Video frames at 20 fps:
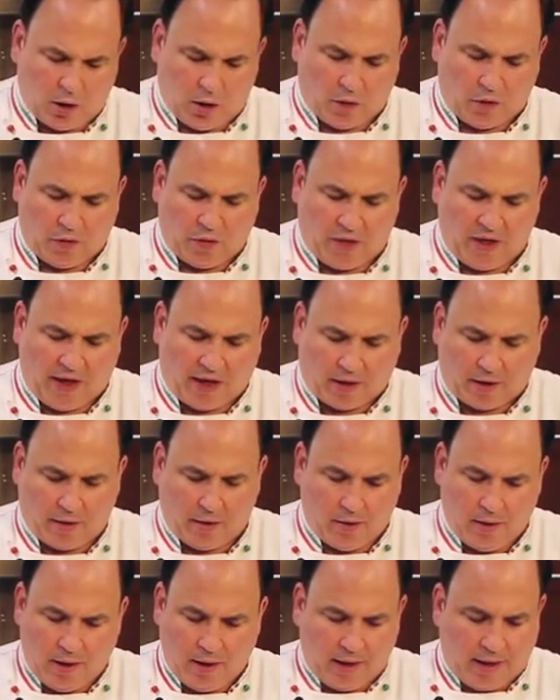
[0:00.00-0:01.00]
it a little thick
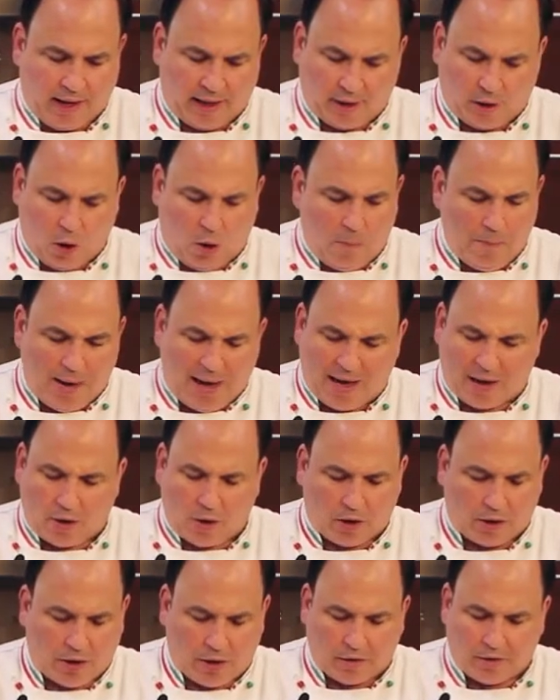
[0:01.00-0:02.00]
and don't
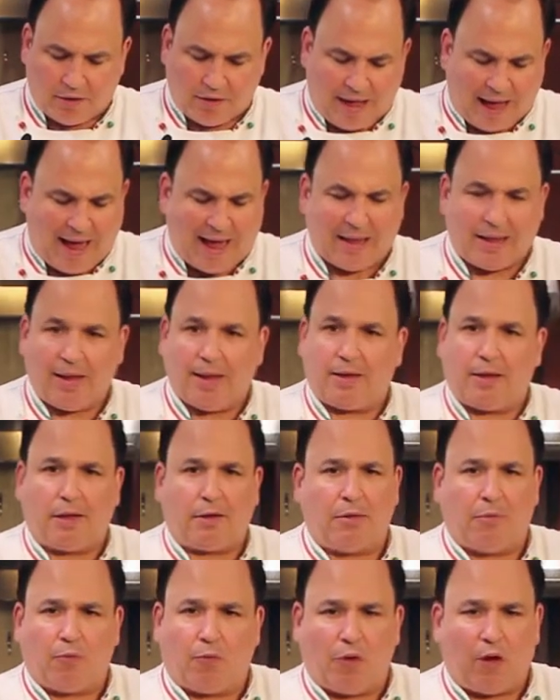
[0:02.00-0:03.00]
matter. It does not
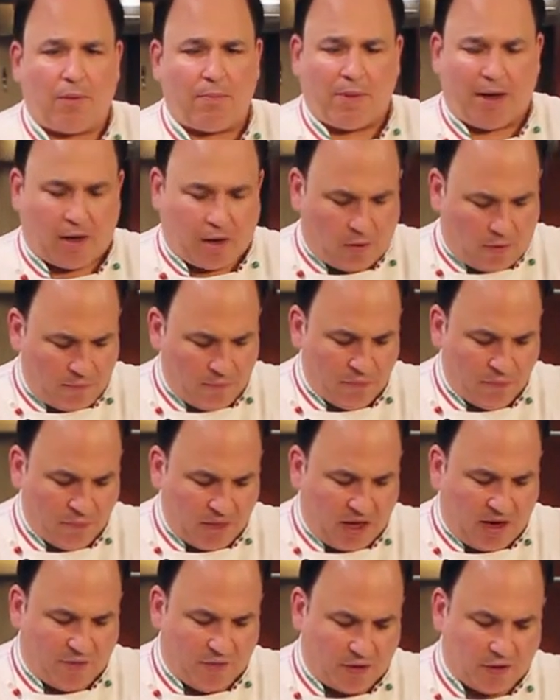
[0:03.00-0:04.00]
doesn't really matter
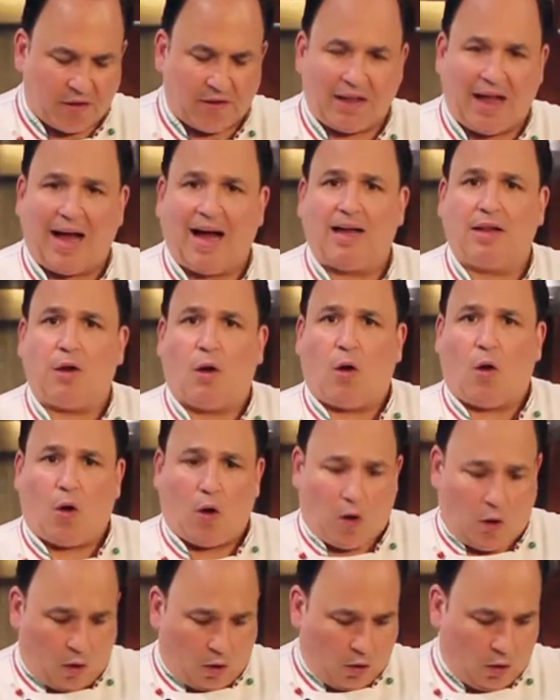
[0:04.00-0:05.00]
if it's not
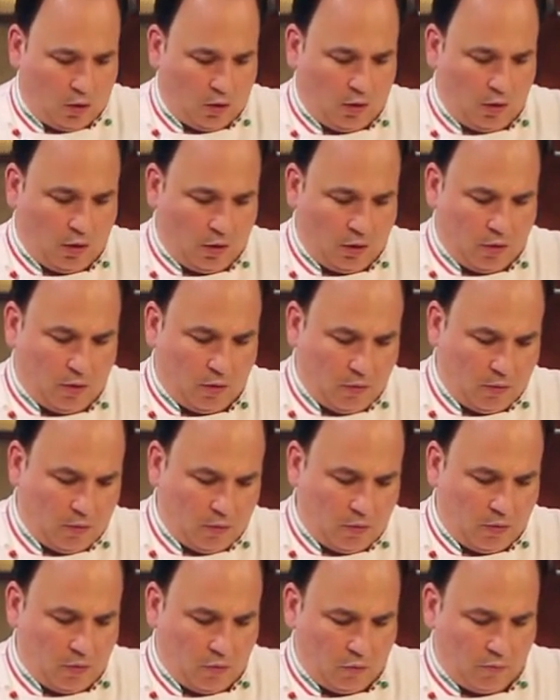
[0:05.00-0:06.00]
all
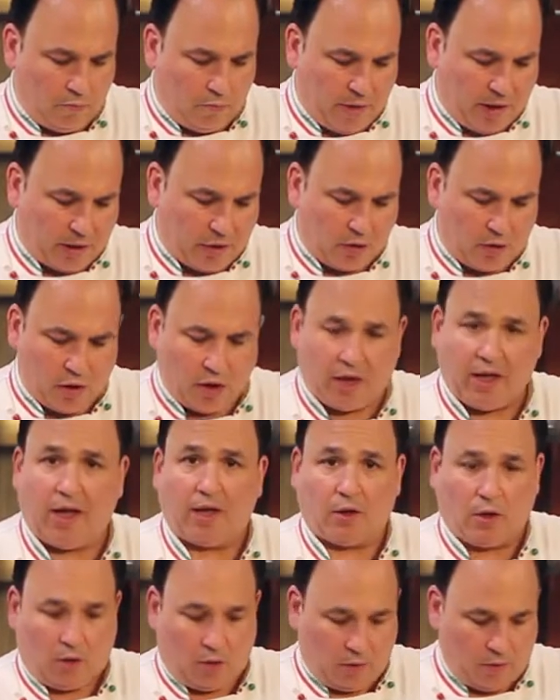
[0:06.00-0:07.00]
mixed
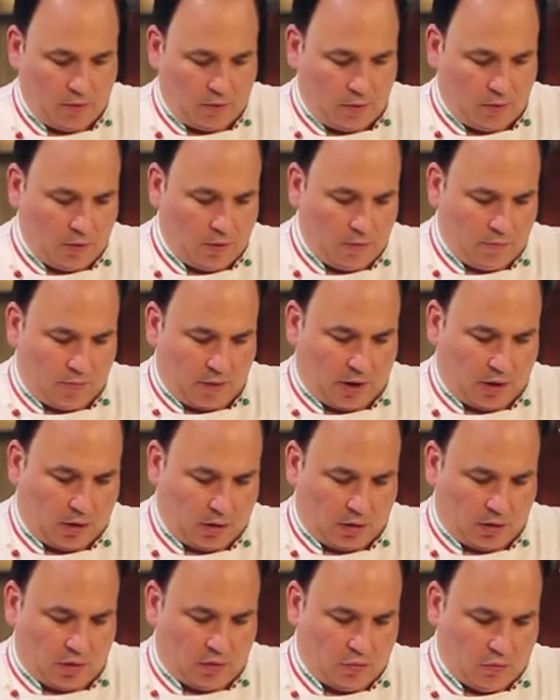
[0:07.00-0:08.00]
together
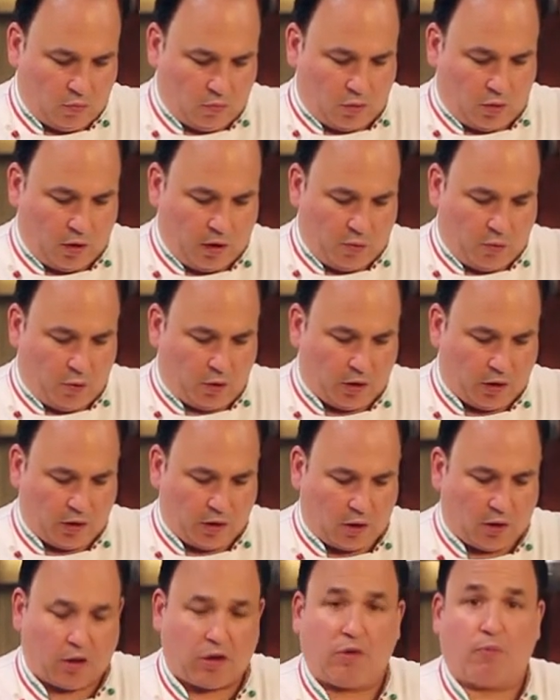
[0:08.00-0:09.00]
because really we're
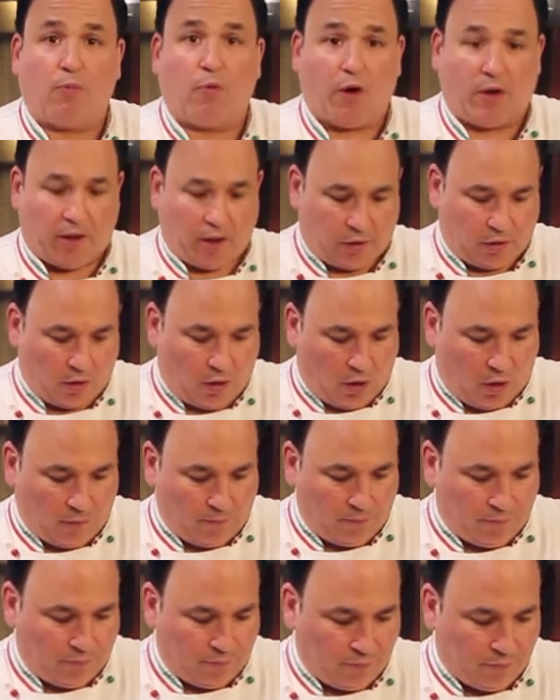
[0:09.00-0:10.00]
just going to spread this
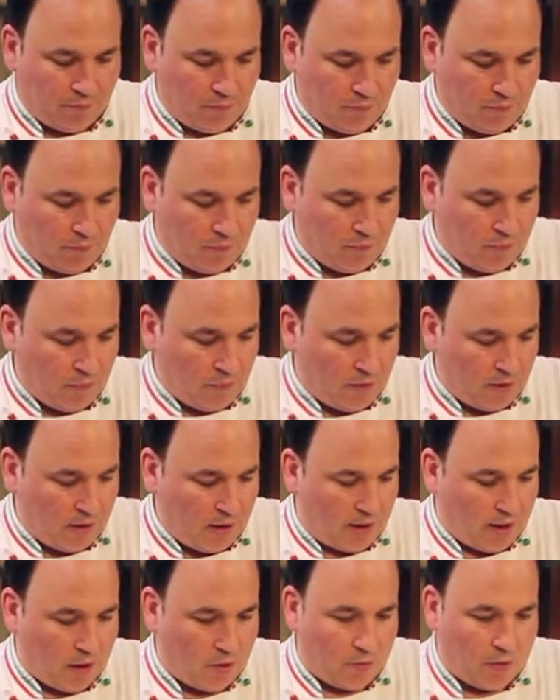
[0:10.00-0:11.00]
on.
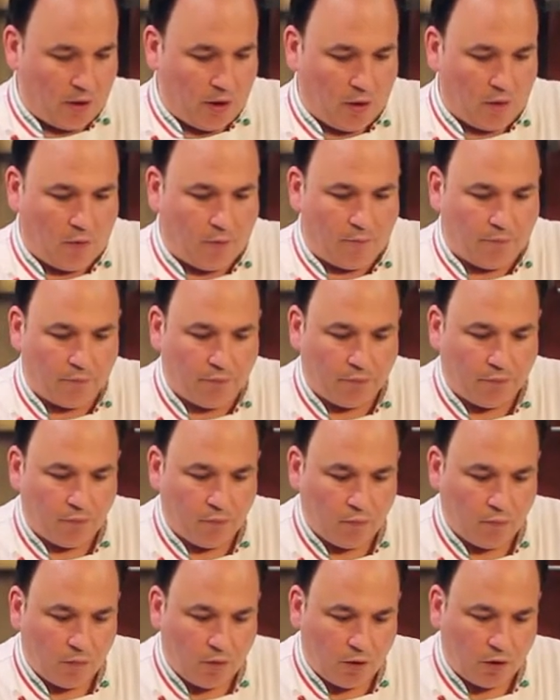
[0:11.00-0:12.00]
And here we go.
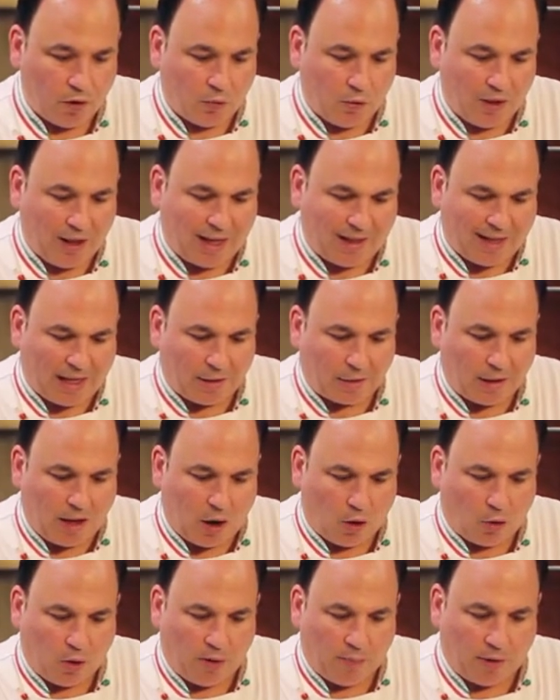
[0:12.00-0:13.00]
So we like that
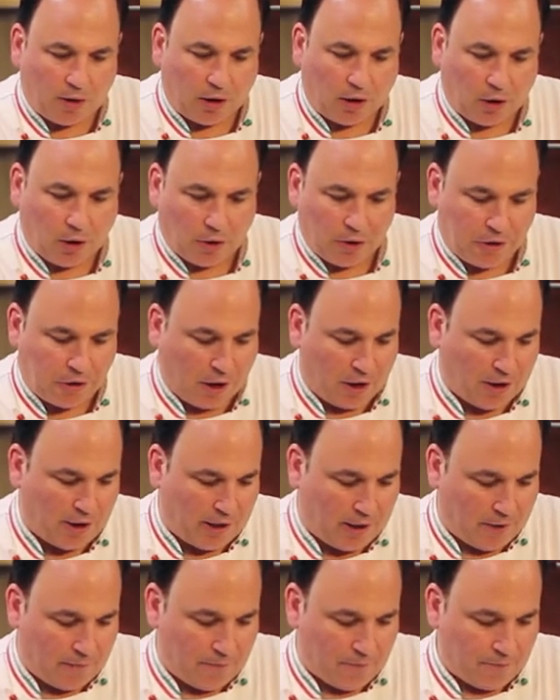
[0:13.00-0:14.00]
sour cream a little
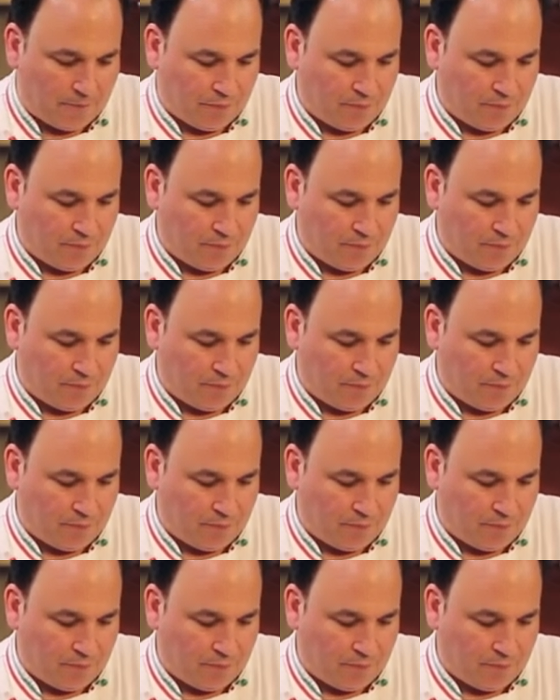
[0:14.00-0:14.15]
chunky.